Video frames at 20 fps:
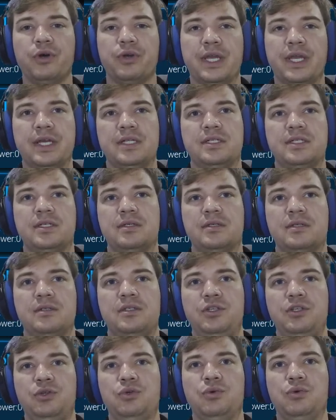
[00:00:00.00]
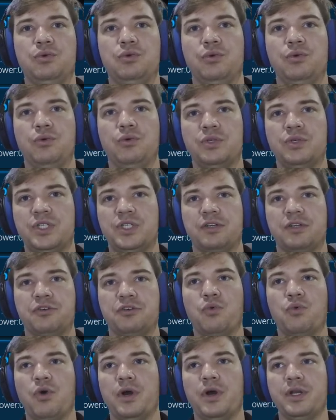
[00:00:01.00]
get to Sector
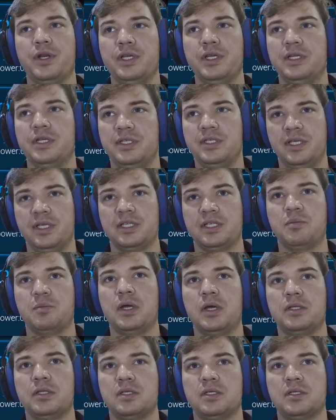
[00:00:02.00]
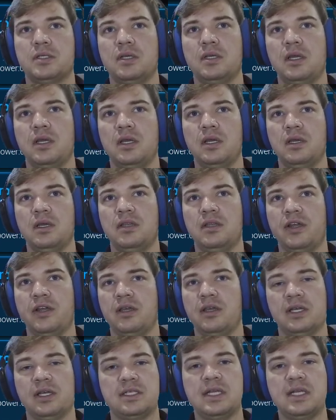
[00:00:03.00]
1 in 6 months.
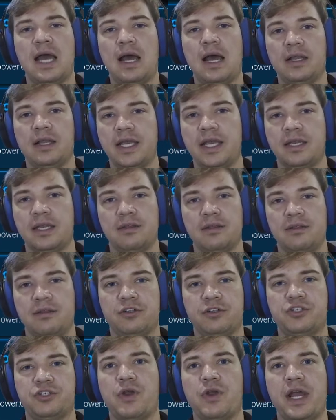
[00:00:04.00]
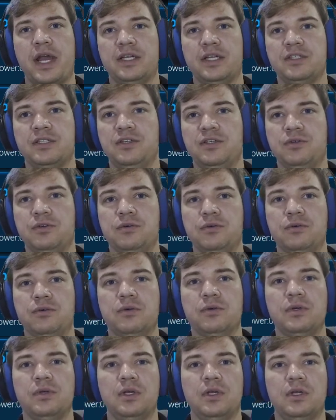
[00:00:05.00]
It's not like they're trying to,
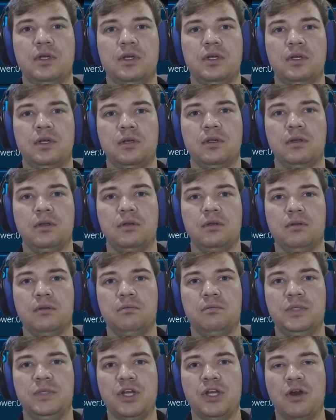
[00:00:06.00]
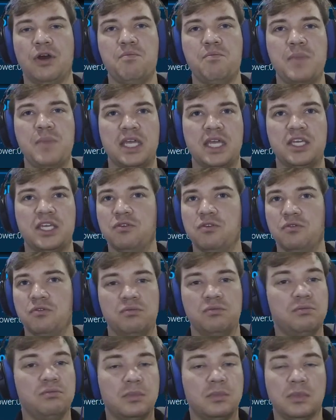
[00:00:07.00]
make you
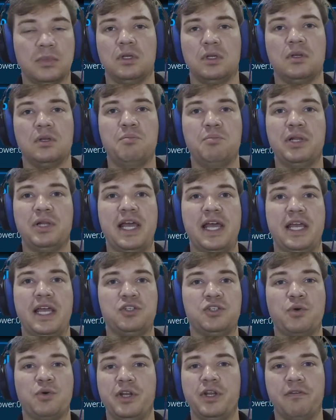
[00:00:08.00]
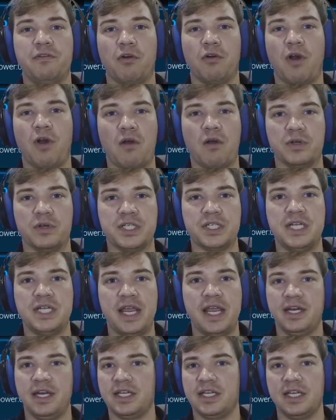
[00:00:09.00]
play 24 hours a
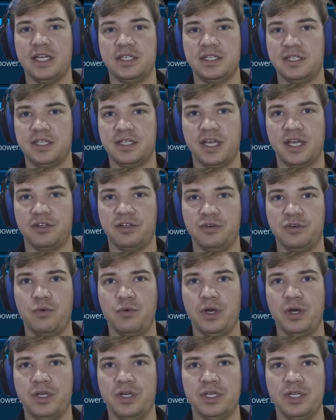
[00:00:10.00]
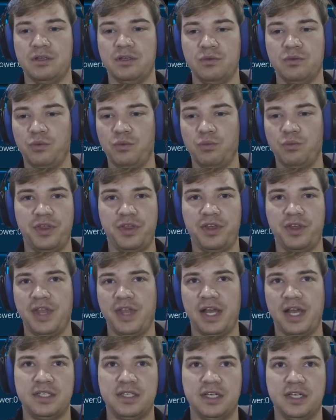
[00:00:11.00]
day to get to Sector 1 within
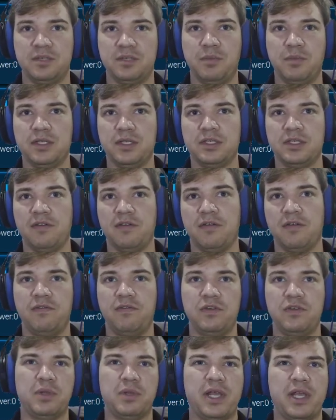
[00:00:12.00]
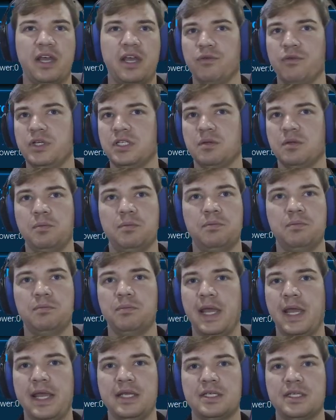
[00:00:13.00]
that 6 months. If you play at a reasonable
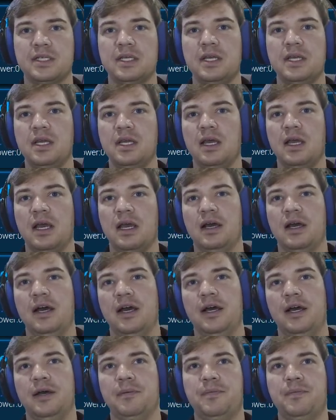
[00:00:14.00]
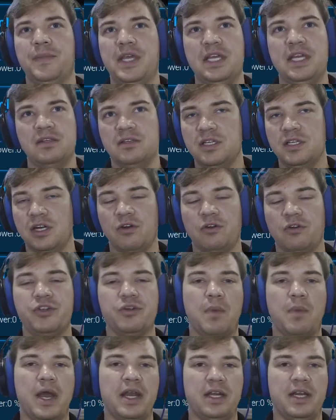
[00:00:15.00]
pace, and you're
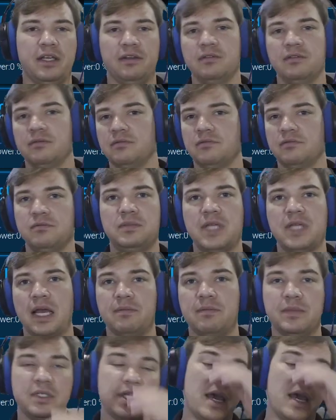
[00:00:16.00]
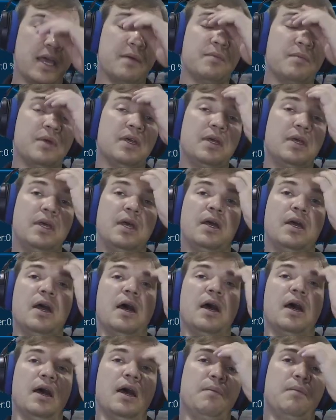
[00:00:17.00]
mining time to time,
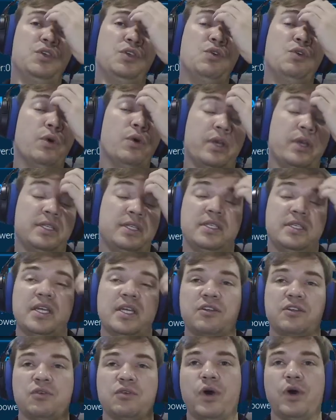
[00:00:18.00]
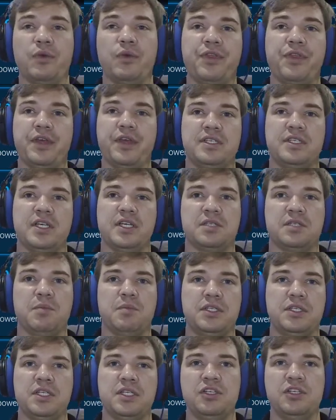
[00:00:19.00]
you will get to Sector 1 within 6
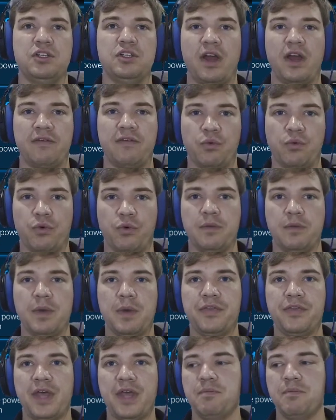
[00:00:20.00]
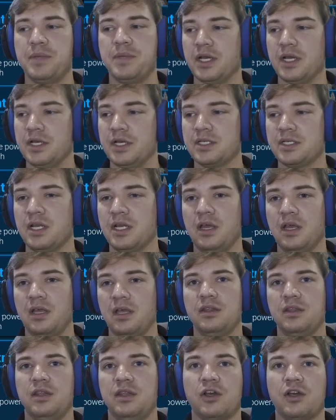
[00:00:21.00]
months, and you don't have to worry about that because
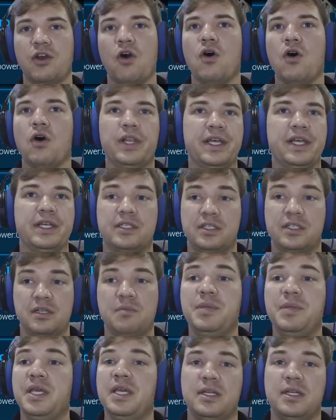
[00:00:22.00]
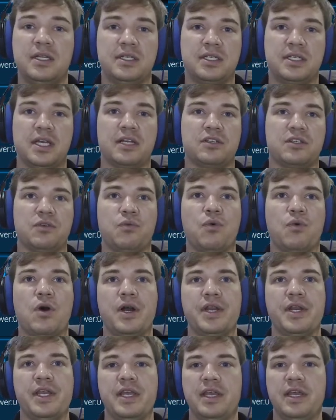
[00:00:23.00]
the goal is to be into Sector
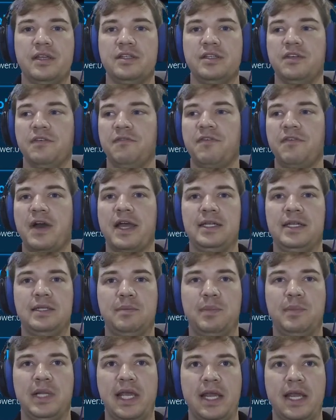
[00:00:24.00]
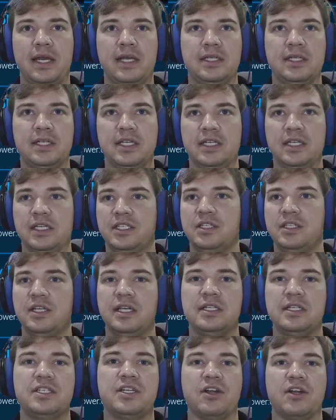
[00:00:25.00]
1 and to find a planet
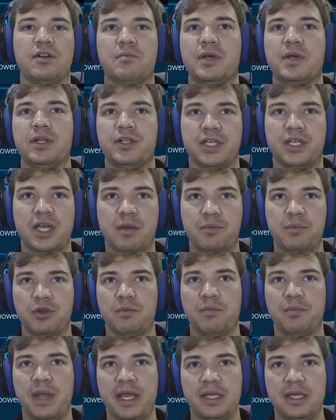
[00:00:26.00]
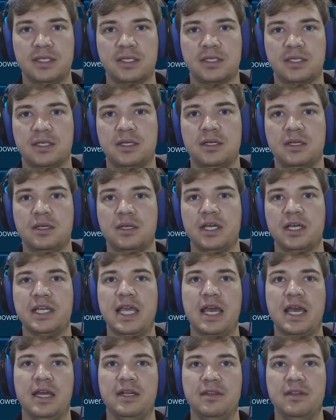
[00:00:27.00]
and start building up your base
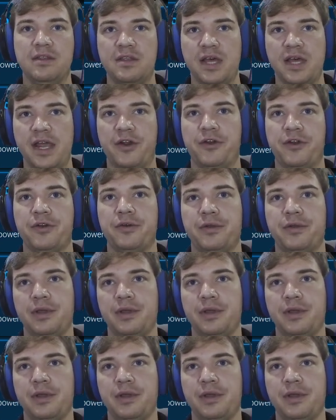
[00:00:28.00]
again there